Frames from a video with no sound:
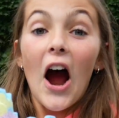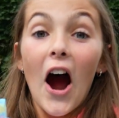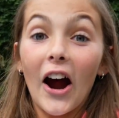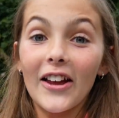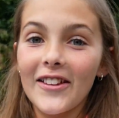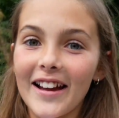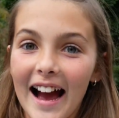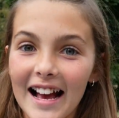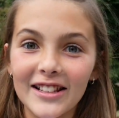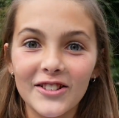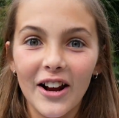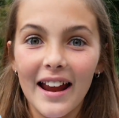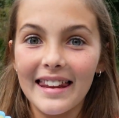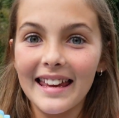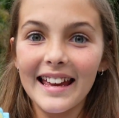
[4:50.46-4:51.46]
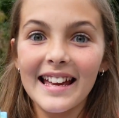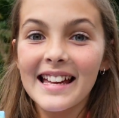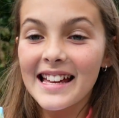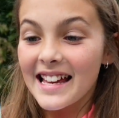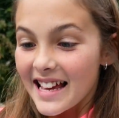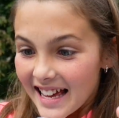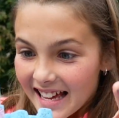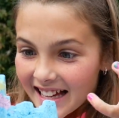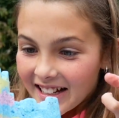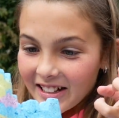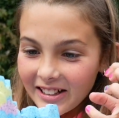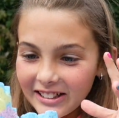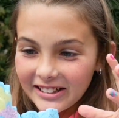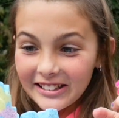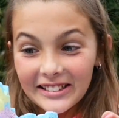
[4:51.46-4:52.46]
Are you guys ready?
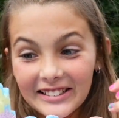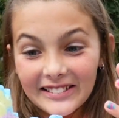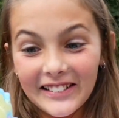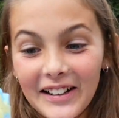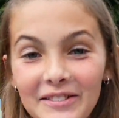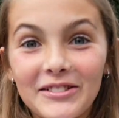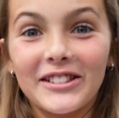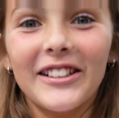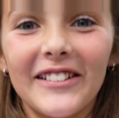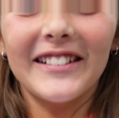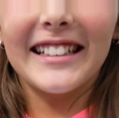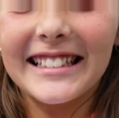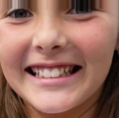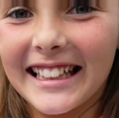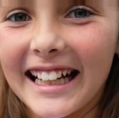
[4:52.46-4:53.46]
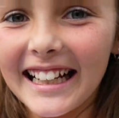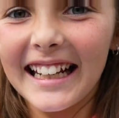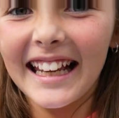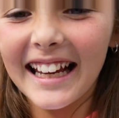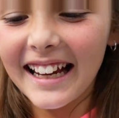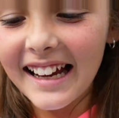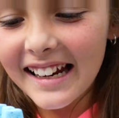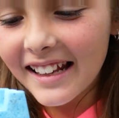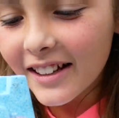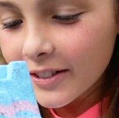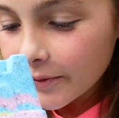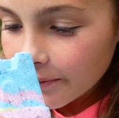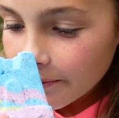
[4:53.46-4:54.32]
Oh, I'm so excited.